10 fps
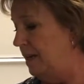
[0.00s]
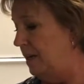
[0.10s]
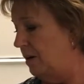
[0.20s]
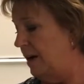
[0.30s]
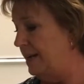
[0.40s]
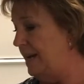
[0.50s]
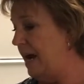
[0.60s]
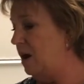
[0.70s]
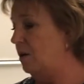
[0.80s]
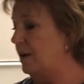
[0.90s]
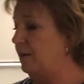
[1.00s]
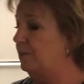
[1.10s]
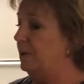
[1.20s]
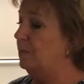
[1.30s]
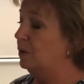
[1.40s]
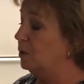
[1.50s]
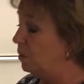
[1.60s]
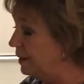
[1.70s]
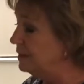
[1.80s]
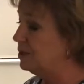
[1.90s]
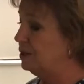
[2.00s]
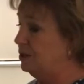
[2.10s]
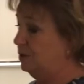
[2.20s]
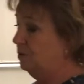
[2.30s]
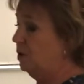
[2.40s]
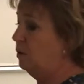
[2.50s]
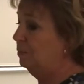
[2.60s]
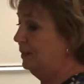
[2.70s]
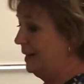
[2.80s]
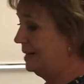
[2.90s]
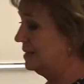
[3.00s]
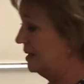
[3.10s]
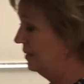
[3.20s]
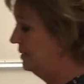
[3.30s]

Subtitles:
All right, now if we were going to do obliques of the